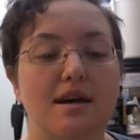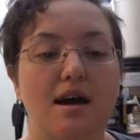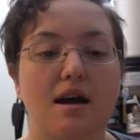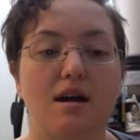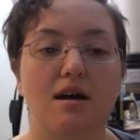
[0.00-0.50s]

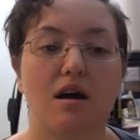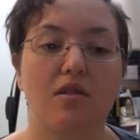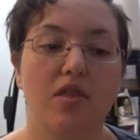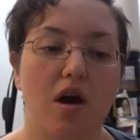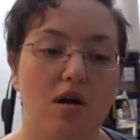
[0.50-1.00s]
uh,
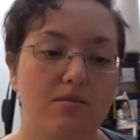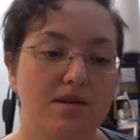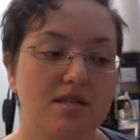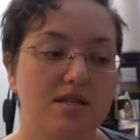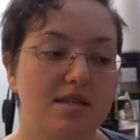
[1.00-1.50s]
on the
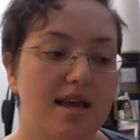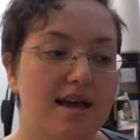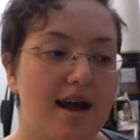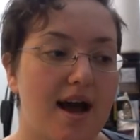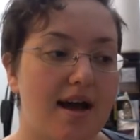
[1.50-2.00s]
almonds
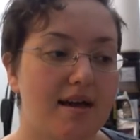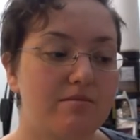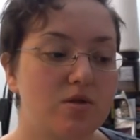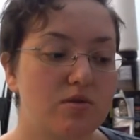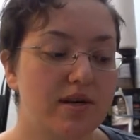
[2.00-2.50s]
like I am
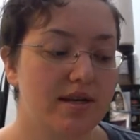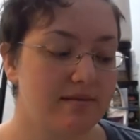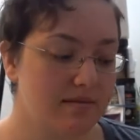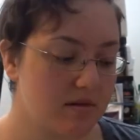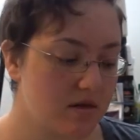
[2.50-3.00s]
doing.
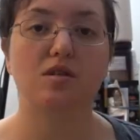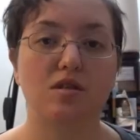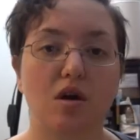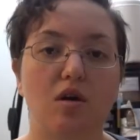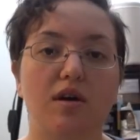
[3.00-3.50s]

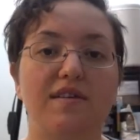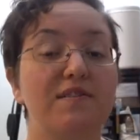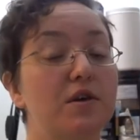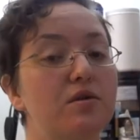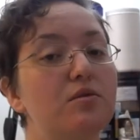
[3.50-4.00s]
So if
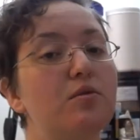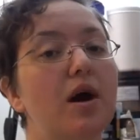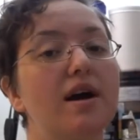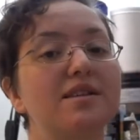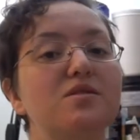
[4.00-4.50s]
you
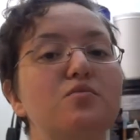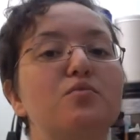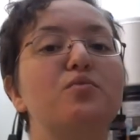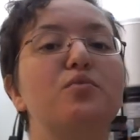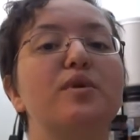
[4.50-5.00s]
want
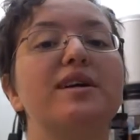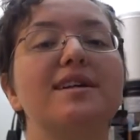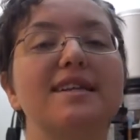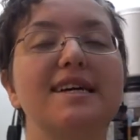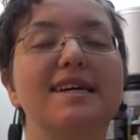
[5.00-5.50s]

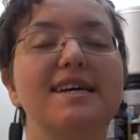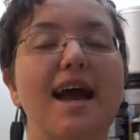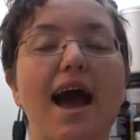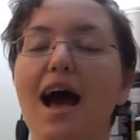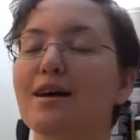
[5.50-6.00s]
really
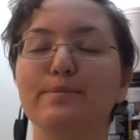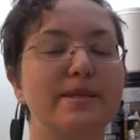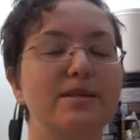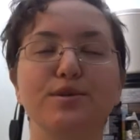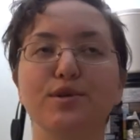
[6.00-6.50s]

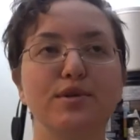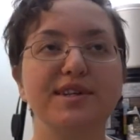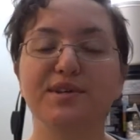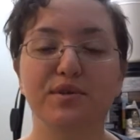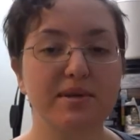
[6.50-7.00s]
absolutely
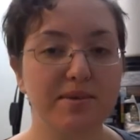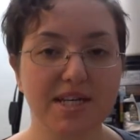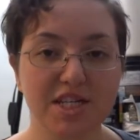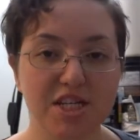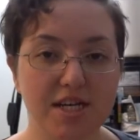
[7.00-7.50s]
creamy
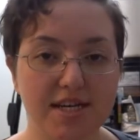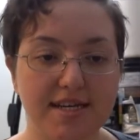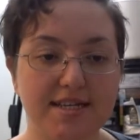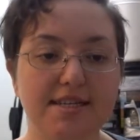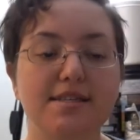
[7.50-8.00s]

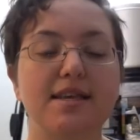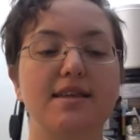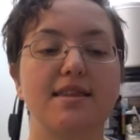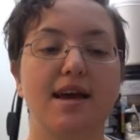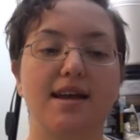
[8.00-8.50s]
cheese,
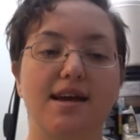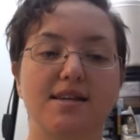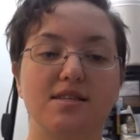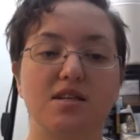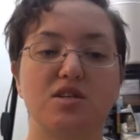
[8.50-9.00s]
then I
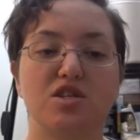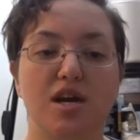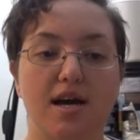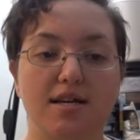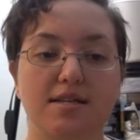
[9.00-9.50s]

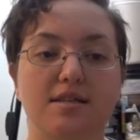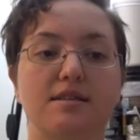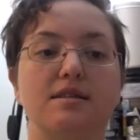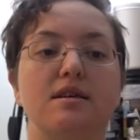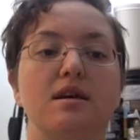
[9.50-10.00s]

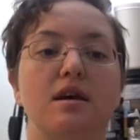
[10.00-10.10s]
suggest